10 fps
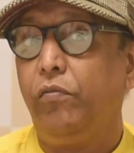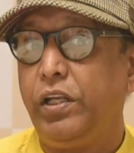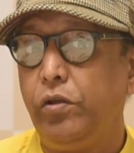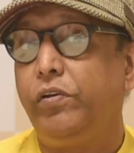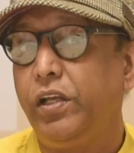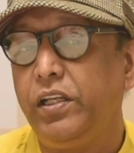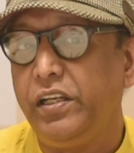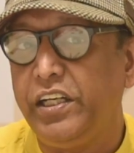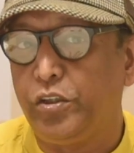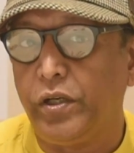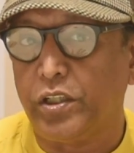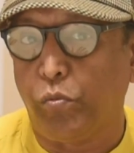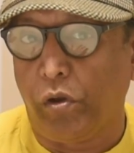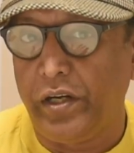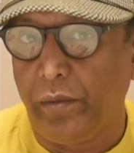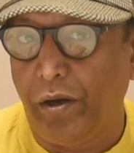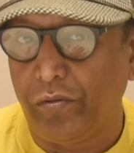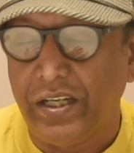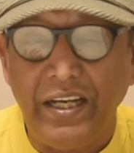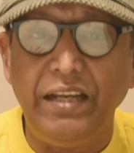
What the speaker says: when you really need to get worried about?